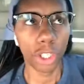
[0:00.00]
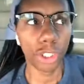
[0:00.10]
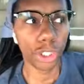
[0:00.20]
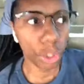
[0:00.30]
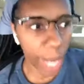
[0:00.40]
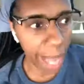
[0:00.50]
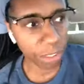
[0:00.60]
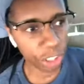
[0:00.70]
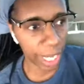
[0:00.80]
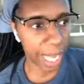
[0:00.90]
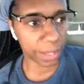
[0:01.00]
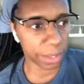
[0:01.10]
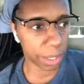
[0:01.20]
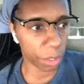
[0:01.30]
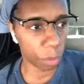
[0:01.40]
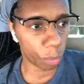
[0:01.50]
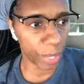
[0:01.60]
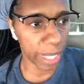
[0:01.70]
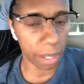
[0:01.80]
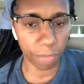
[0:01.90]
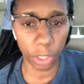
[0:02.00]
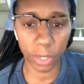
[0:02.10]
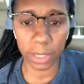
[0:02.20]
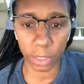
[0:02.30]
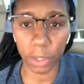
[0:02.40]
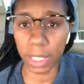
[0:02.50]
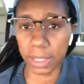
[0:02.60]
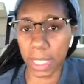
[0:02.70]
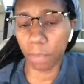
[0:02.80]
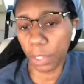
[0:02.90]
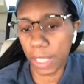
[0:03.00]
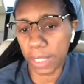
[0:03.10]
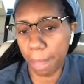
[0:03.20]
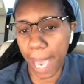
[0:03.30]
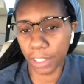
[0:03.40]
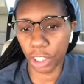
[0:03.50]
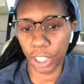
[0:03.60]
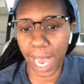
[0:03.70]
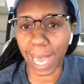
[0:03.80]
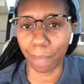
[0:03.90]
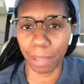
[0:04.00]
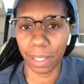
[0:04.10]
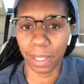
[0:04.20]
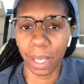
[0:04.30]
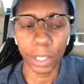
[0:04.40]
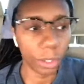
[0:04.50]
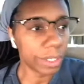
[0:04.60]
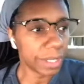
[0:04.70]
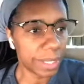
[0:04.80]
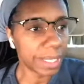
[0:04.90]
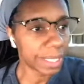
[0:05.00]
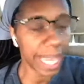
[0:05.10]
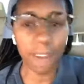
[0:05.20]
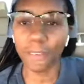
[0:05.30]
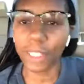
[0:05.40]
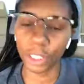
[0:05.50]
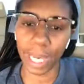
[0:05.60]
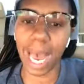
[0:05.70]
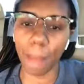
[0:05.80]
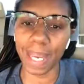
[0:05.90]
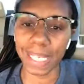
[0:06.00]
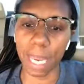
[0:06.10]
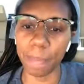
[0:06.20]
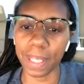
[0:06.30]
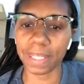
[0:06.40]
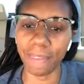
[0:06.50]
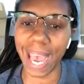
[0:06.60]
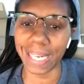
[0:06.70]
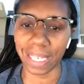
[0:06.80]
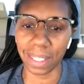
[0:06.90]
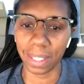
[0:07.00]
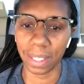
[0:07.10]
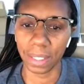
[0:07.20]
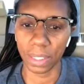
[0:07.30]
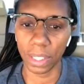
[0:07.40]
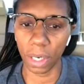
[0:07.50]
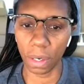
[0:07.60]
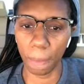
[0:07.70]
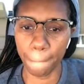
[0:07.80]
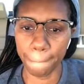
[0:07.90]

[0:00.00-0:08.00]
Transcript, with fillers: you have just you just did master's job. You just did slavery's job in keeping us divided, you know?